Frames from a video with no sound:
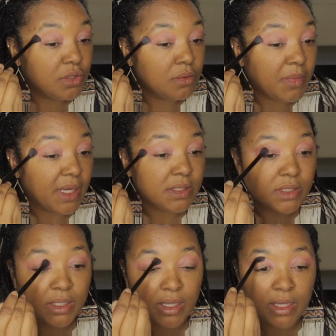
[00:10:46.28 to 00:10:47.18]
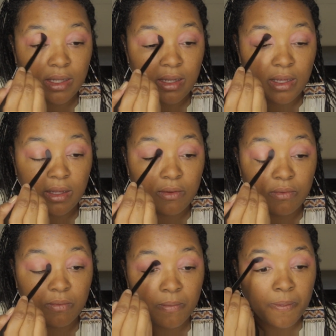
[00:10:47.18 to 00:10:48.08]
my skin. Like,
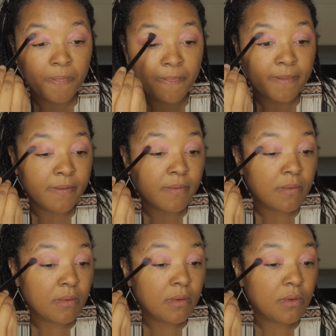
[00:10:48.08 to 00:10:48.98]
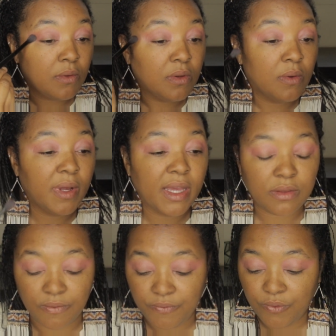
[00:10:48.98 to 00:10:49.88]
you don't
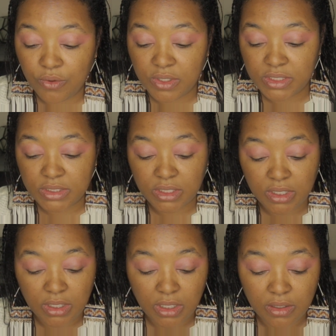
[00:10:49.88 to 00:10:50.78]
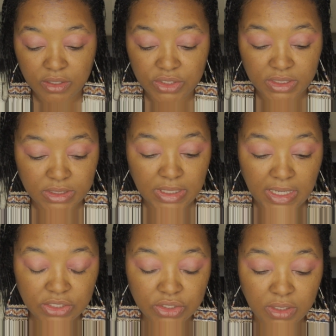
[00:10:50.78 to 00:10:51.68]
have to force the color, just
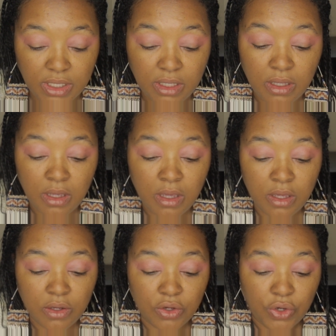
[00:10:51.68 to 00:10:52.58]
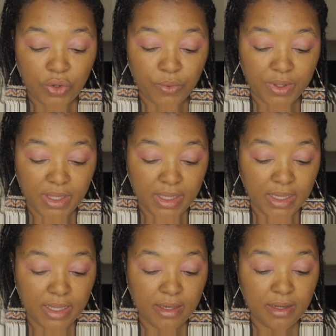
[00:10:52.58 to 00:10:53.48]
naturally go
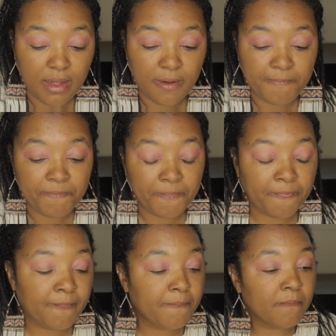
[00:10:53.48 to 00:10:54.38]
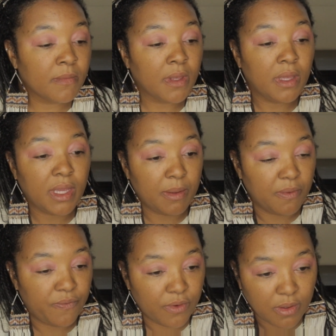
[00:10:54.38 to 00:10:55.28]
in. And
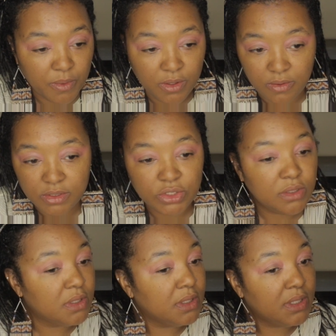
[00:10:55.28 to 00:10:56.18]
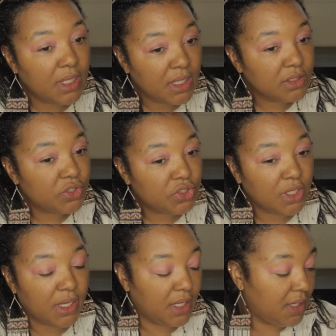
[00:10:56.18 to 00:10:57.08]
before we go into the next
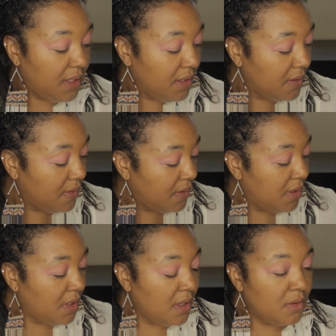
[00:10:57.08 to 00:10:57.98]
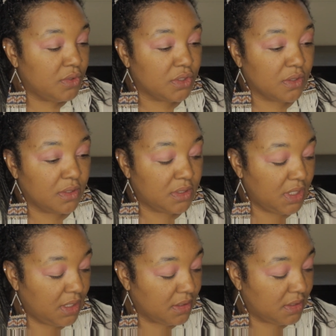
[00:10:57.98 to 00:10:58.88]
shade, just gonna
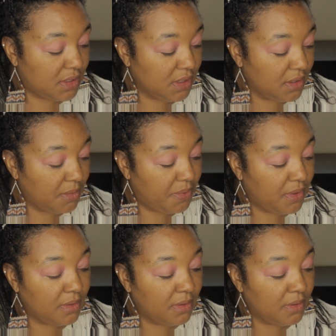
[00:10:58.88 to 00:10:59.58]
take a sip.